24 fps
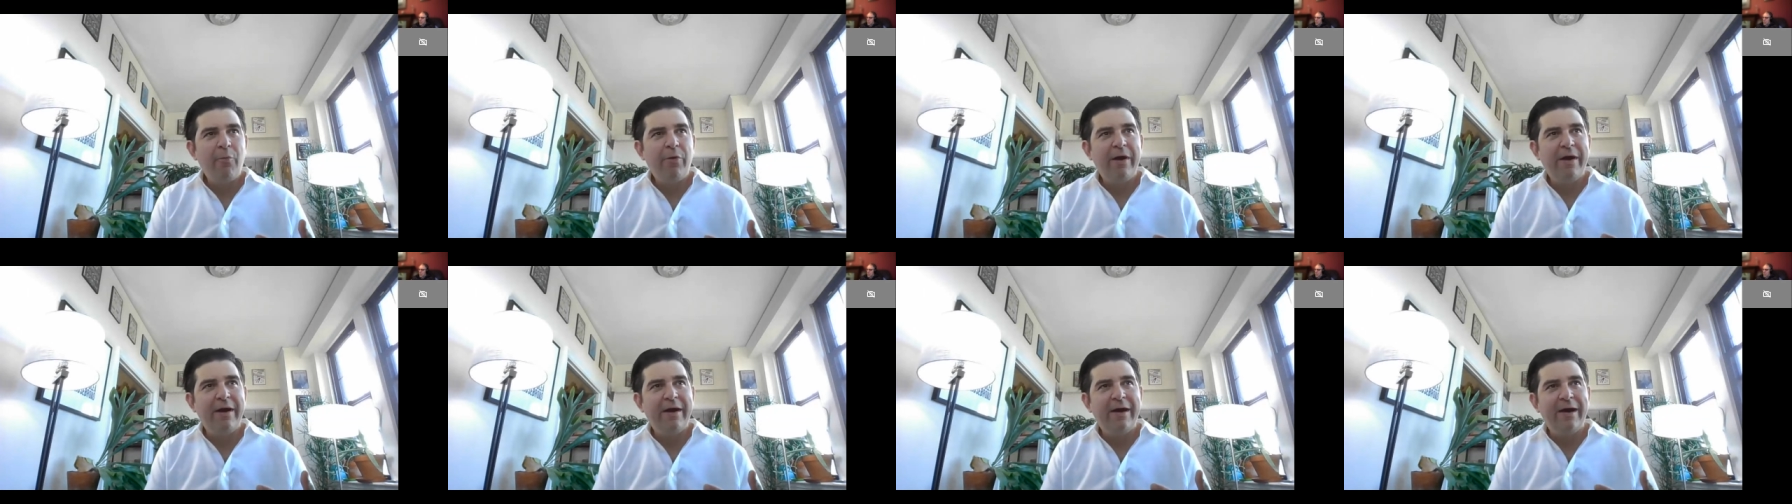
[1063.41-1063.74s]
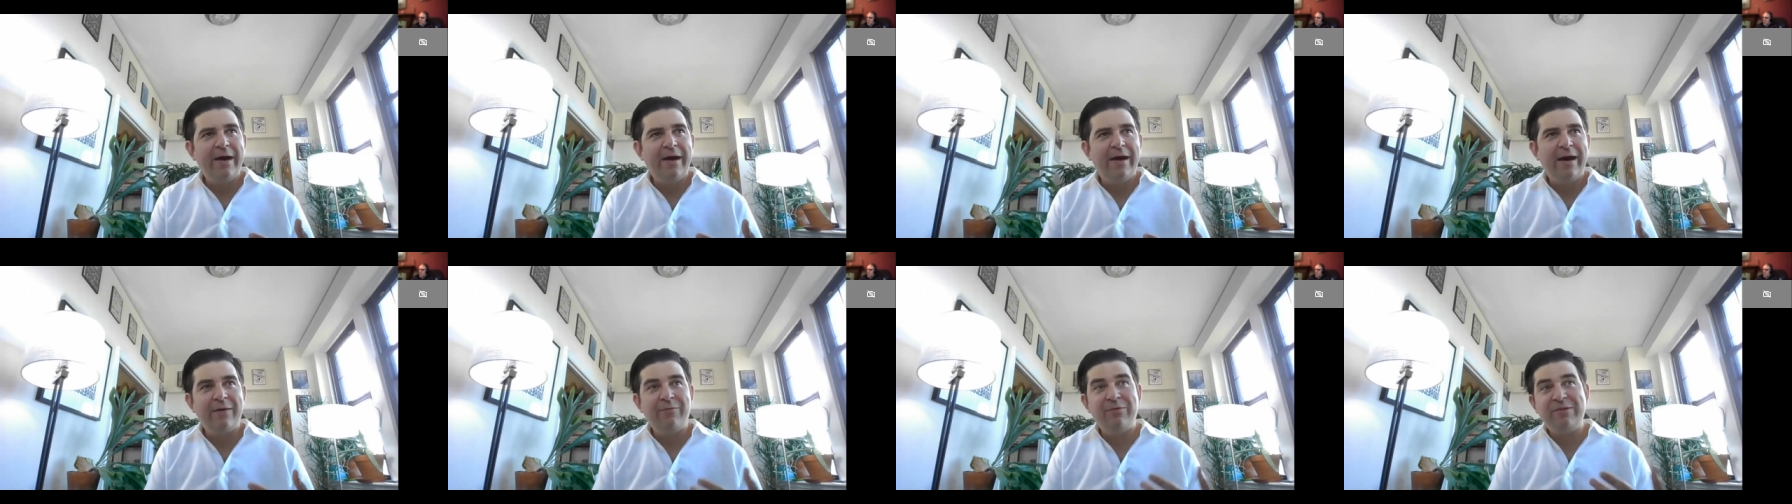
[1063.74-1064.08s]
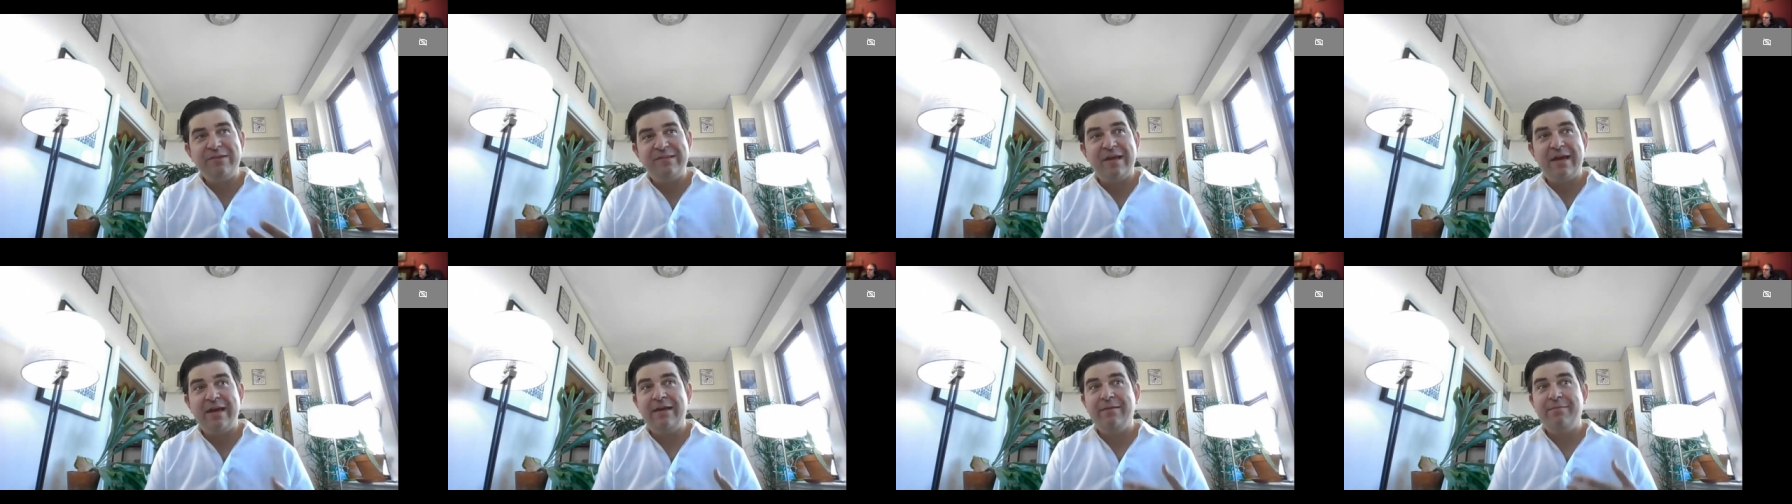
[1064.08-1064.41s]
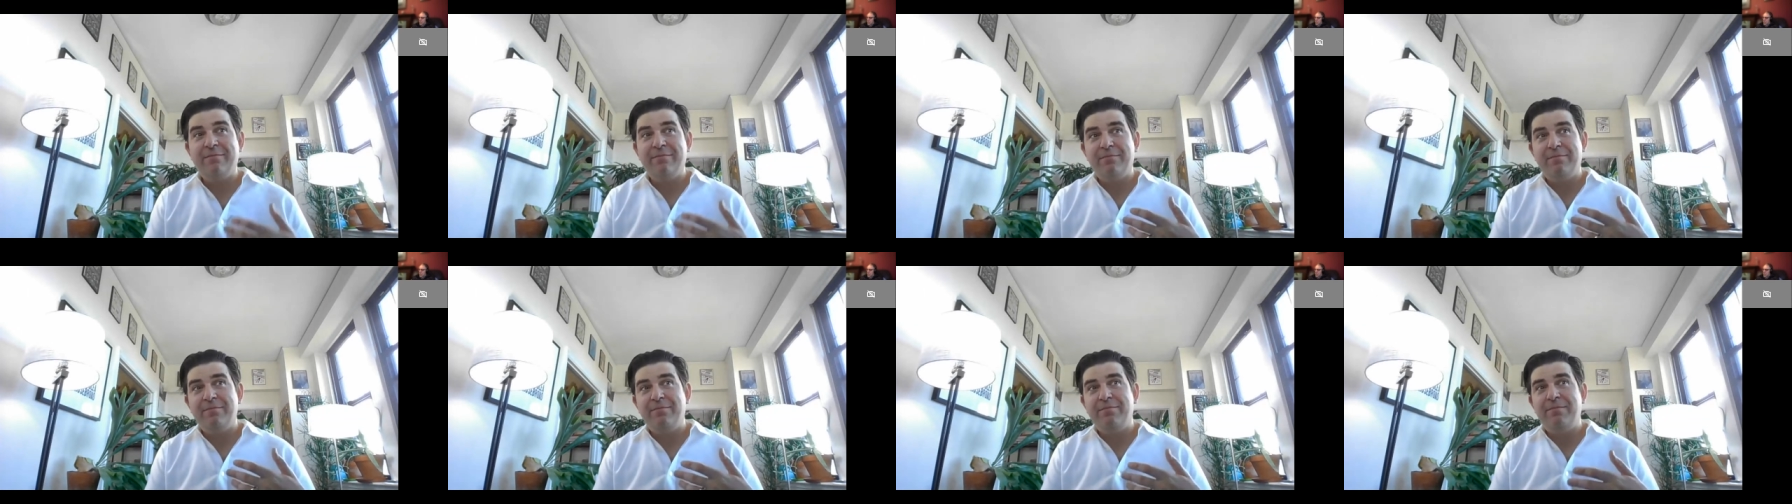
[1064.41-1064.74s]
uh, I would
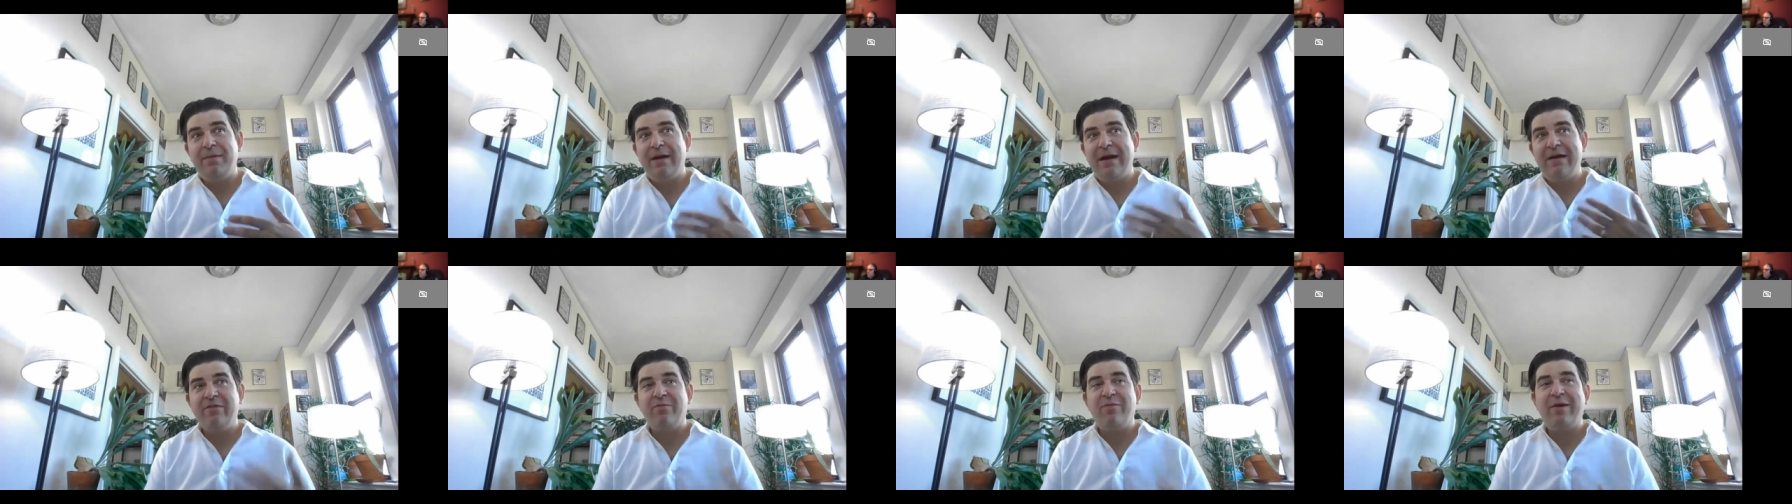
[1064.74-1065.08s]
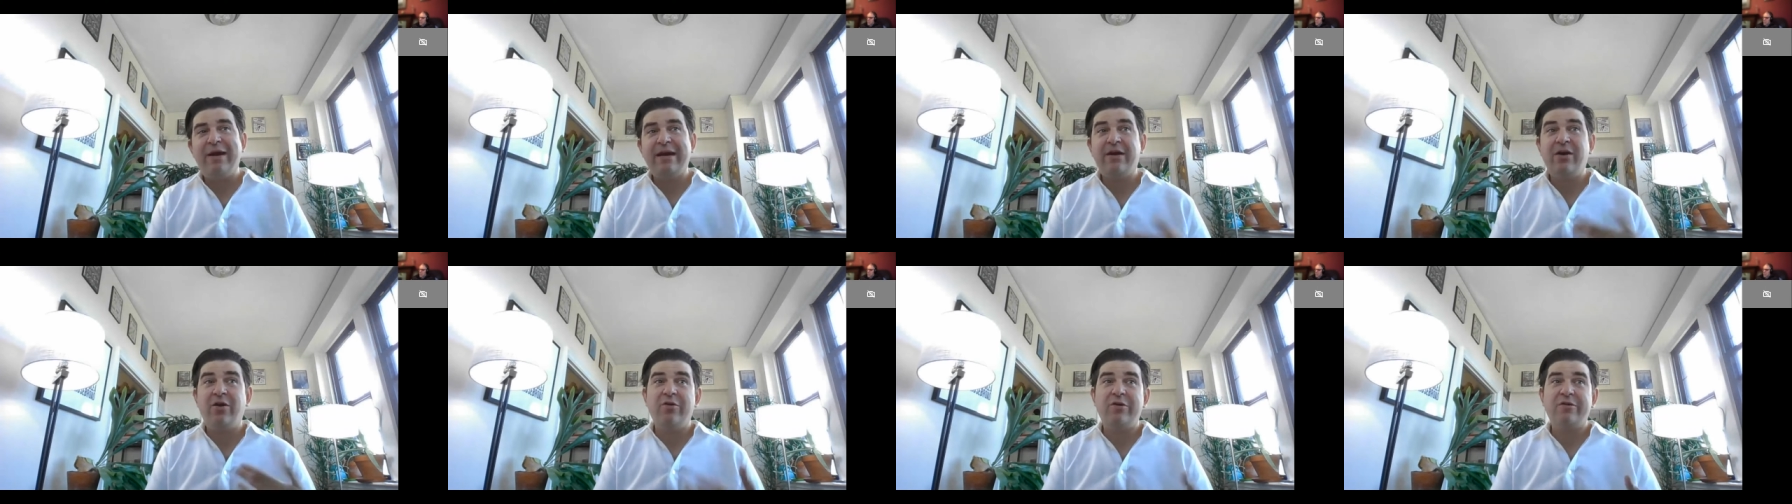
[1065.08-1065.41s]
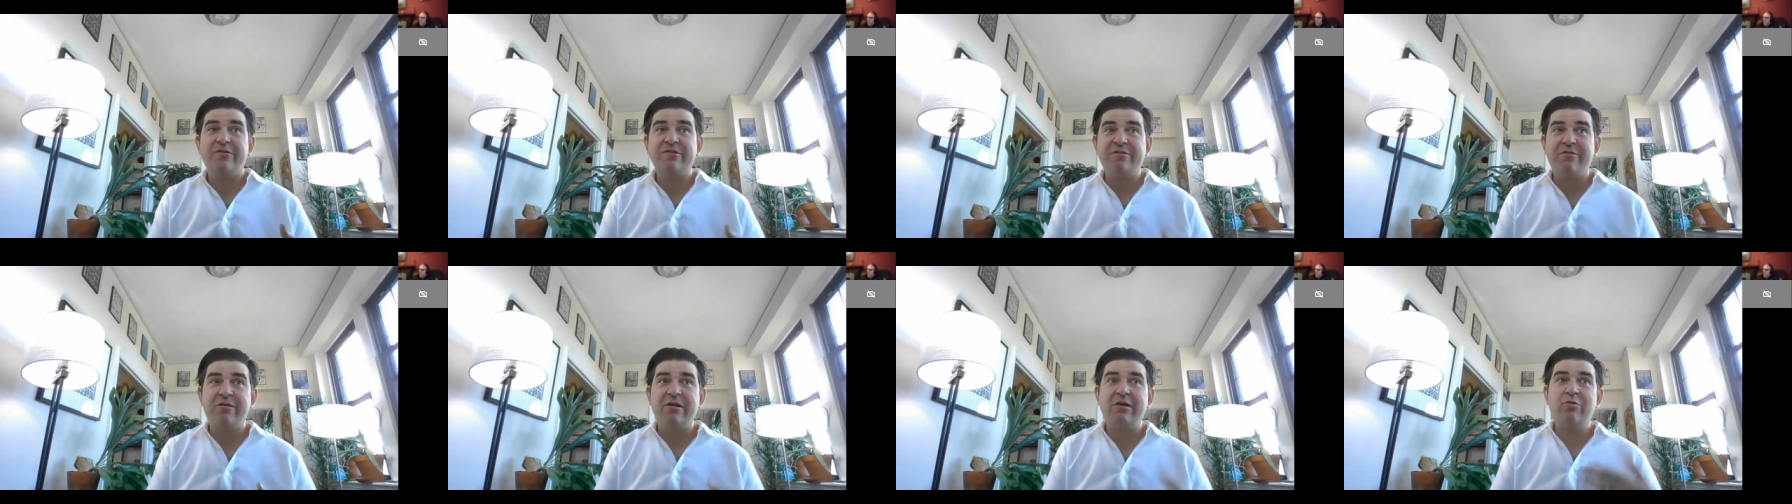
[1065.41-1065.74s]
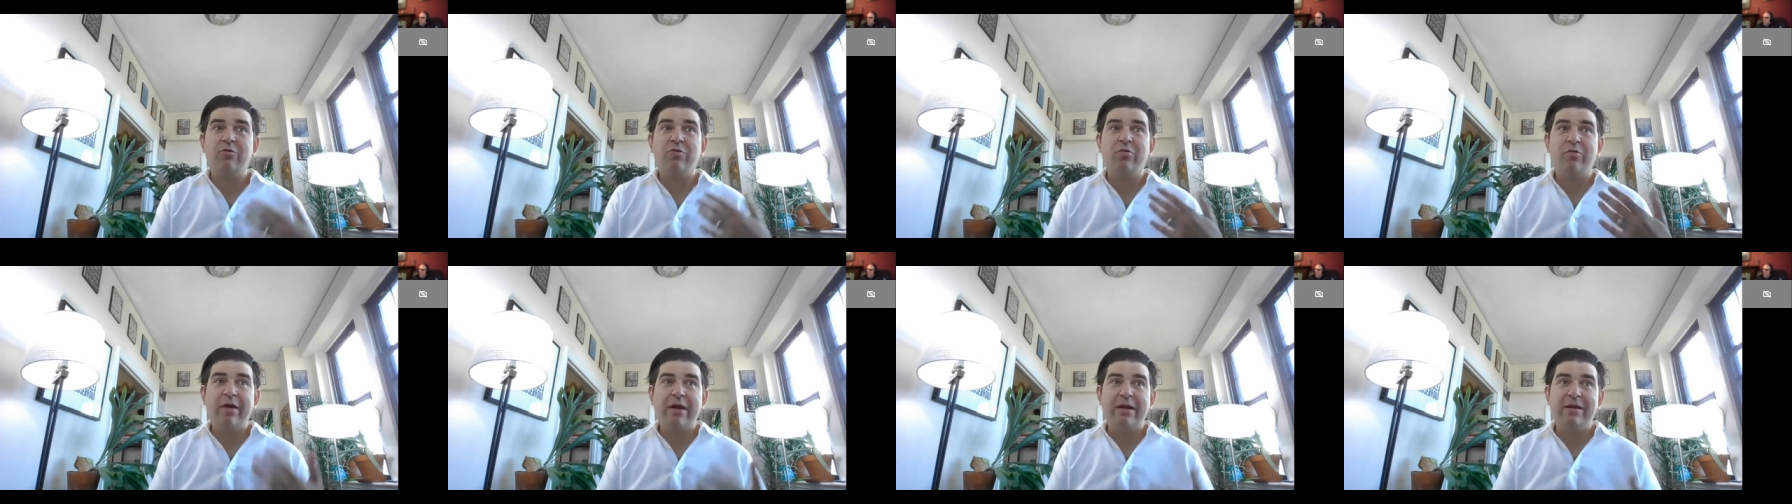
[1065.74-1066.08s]
say, by the way, coders are
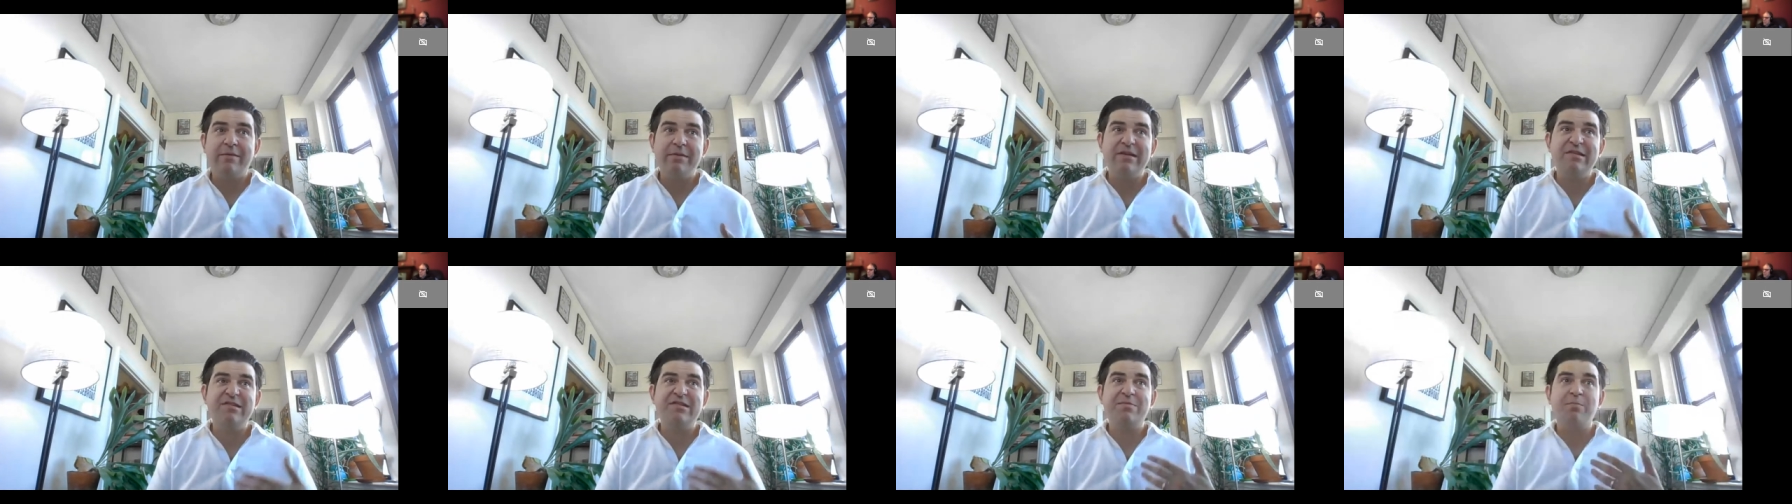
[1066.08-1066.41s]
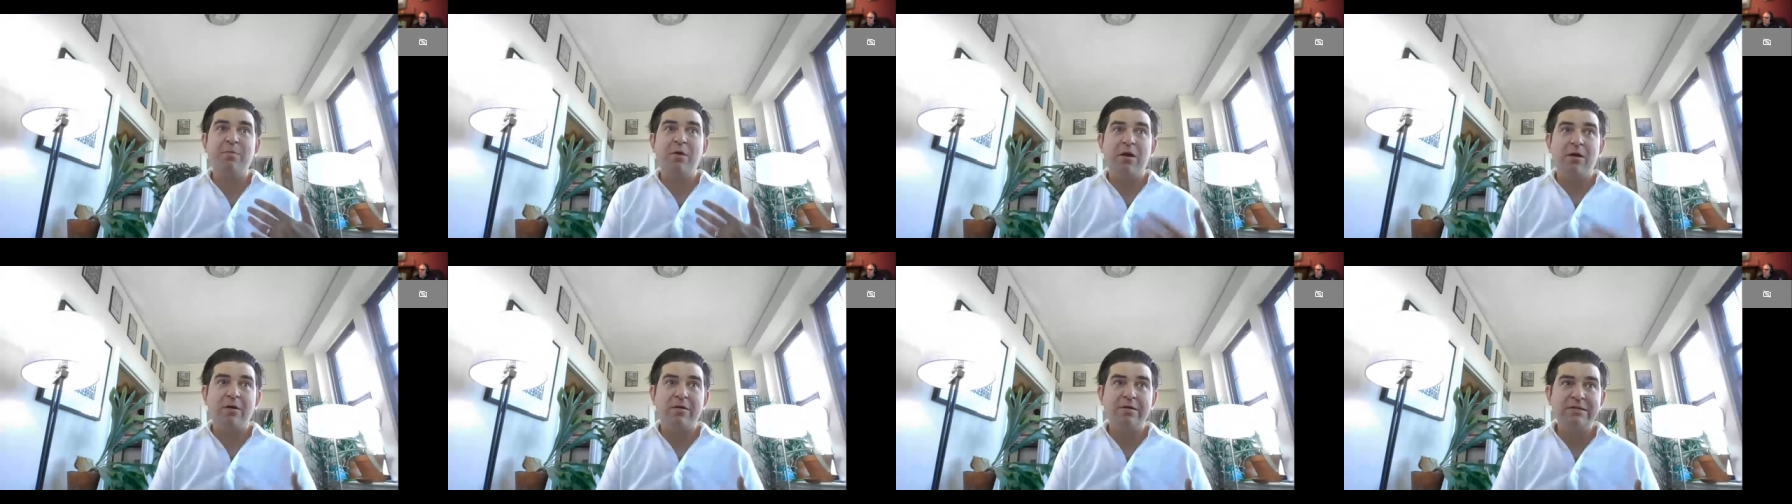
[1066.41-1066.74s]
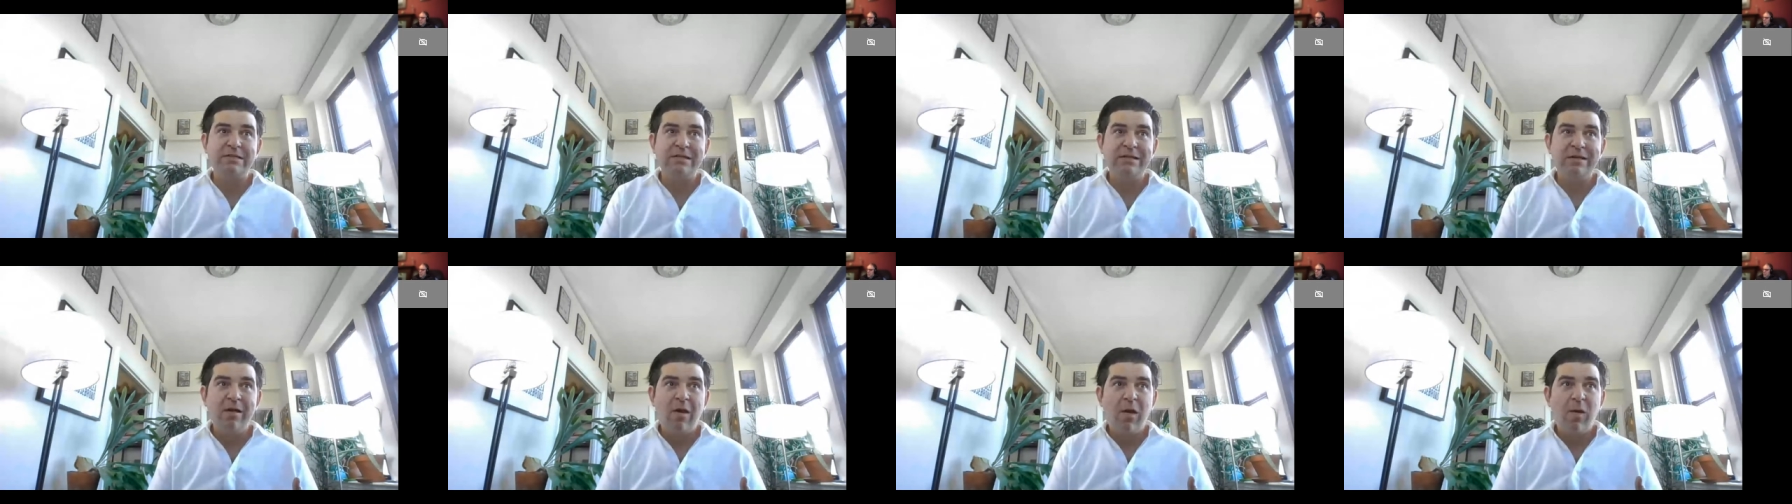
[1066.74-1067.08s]
incredibly smart,